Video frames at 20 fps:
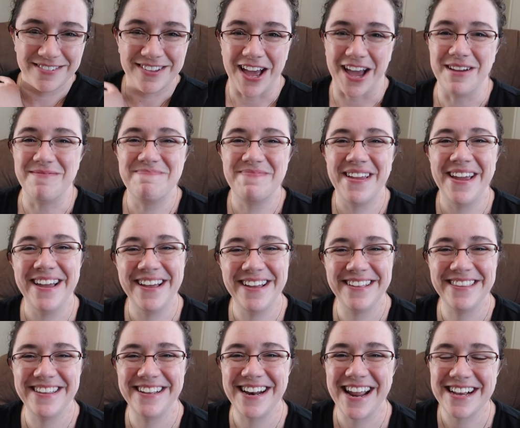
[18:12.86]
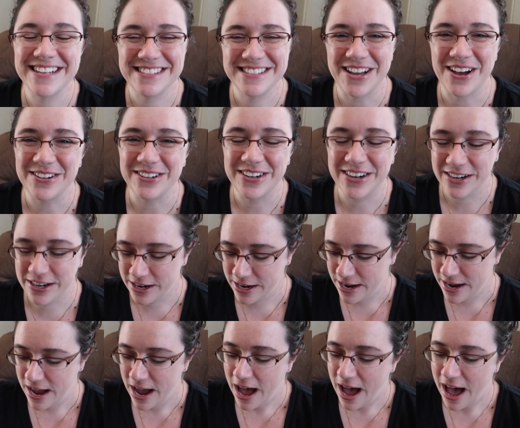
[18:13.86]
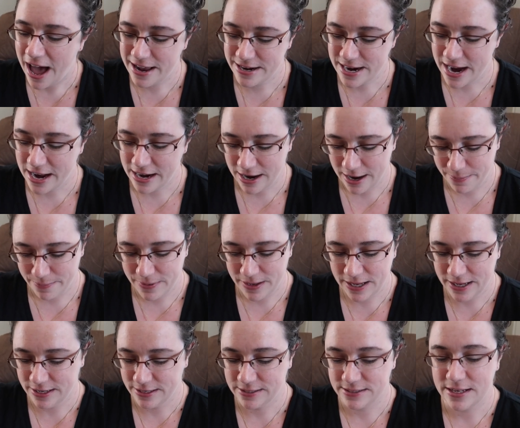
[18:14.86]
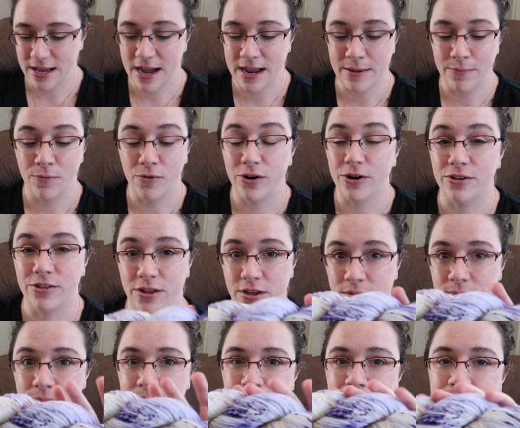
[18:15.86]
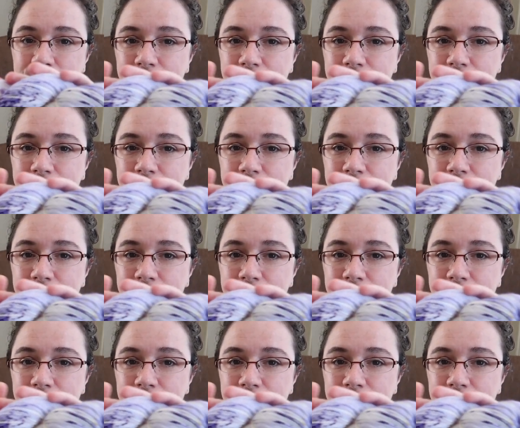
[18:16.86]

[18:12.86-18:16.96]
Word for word: Okay, the next color I dyed up is I Am Worthy.